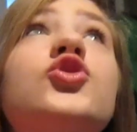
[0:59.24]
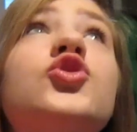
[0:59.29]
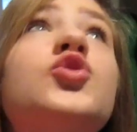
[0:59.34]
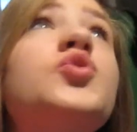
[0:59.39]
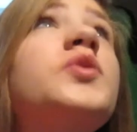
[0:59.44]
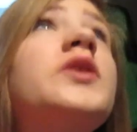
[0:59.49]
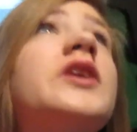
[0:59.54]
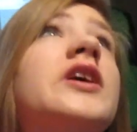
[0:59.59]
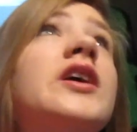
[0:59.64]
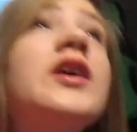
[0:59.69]

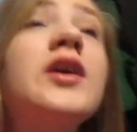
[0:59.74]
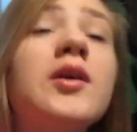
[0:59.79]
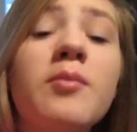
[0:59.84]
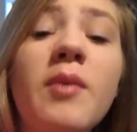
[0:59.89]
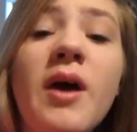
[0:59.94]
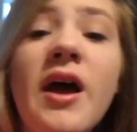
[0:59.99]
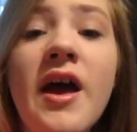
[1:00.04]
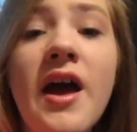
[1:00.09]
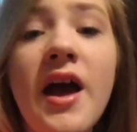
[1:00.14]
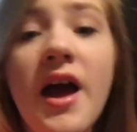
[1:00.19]

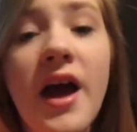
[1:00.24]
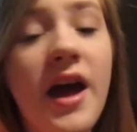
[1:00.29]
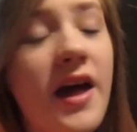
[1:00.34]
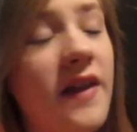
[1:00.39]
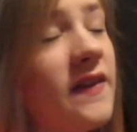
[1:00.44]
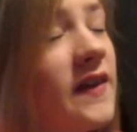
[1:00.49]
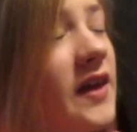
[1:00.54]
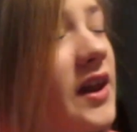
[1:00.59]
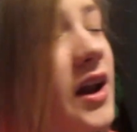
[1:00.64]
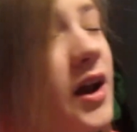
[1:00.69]
dream,
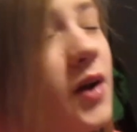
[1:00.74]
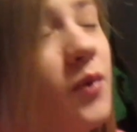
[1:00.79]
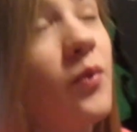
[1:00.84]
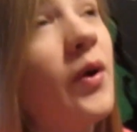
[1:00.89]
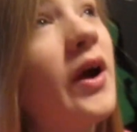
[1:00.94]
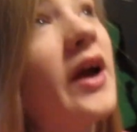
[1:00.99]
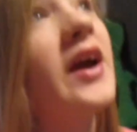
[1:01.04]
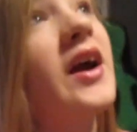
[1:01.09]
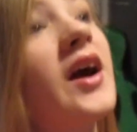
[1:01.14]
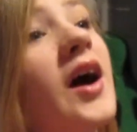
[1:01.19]
and then I
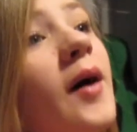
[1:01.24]
wake